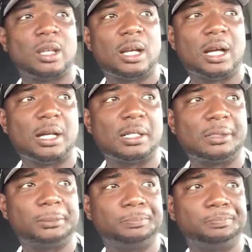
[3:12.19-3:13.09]

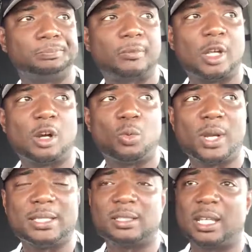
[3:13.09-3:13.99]
a
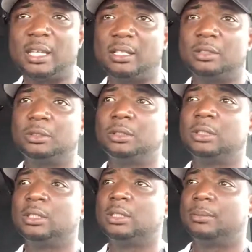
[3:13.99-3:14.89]
weigh scale.
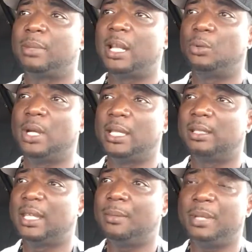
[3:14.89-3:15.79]
By the way,
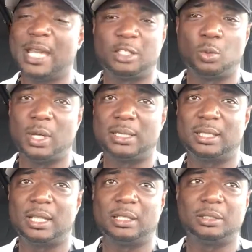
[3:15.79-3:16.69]
they'll be at your weigh
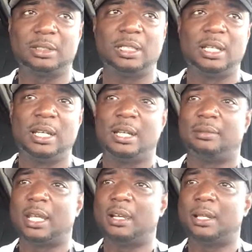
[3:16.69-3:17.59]
scales.
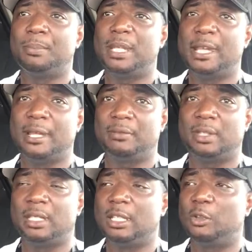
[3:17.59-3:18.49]
They're going to be at
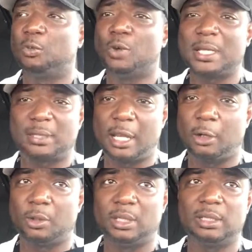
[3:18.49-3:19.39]
the rest
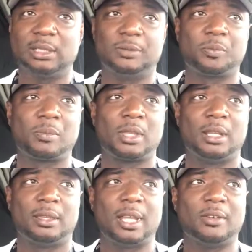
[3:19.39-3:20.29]
areas.
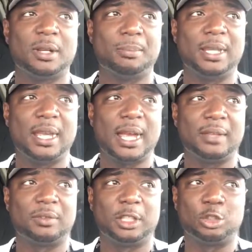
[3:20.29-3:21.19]
They're going to be
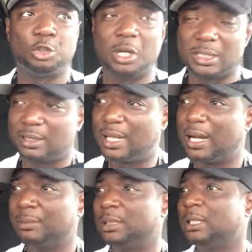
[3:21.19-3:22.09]
at the truck
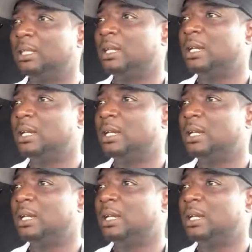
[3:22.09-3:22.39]
stops.